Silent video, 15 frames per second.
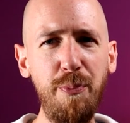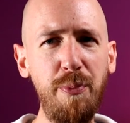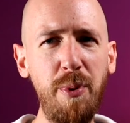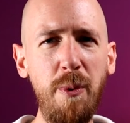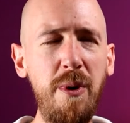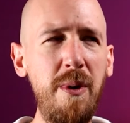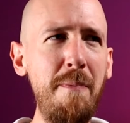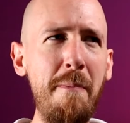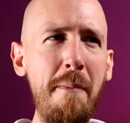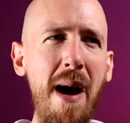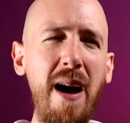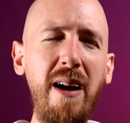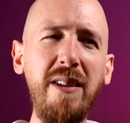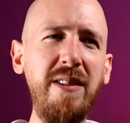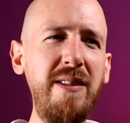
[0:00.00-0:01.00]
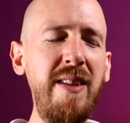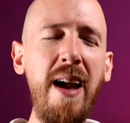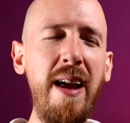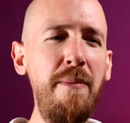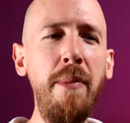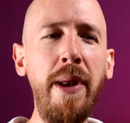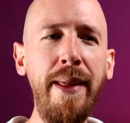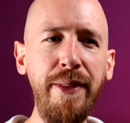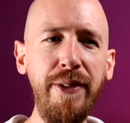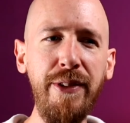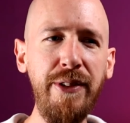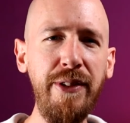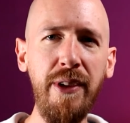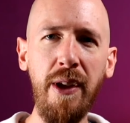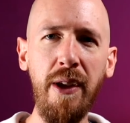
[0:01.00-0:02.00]
probably max 10
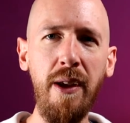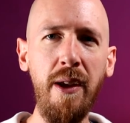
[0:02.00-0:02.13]
minutes,